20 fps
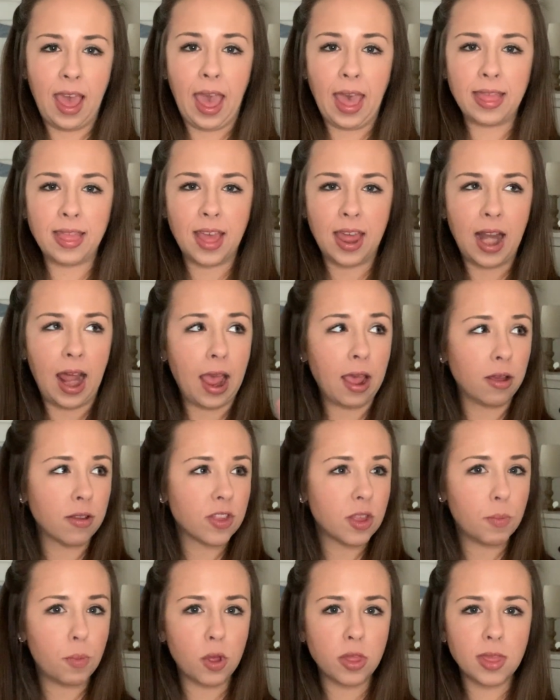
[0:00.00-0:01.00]
And then I
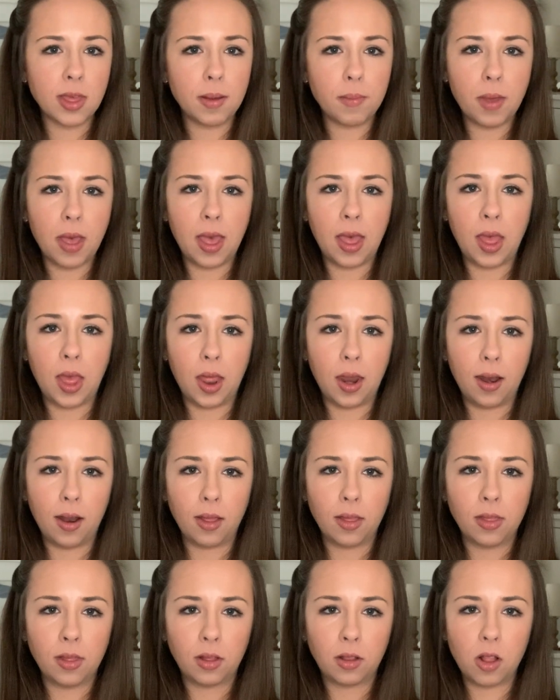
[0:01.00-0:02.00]
also put them in
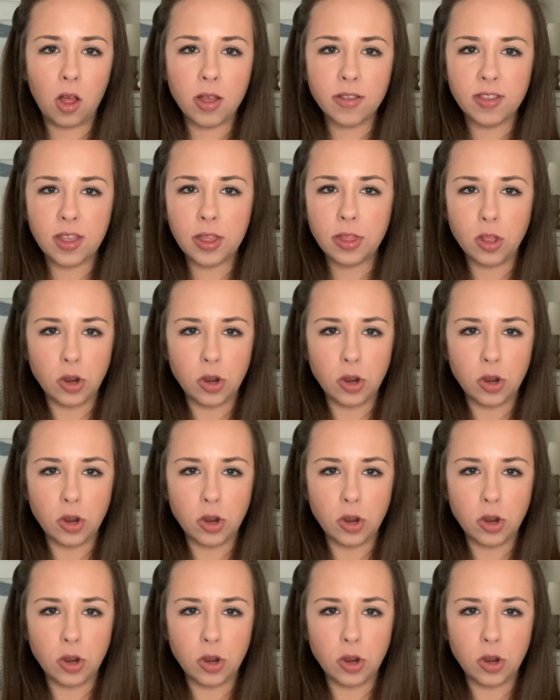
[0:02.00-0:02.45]
the closet.